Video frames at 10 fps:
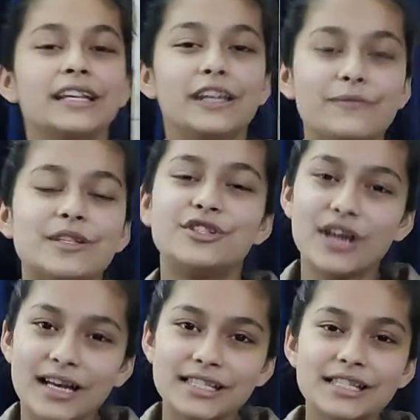gave me
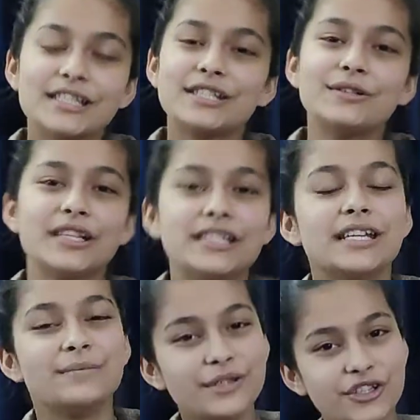chance to get
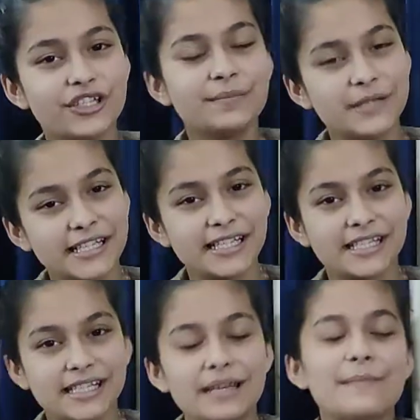admission in PCC.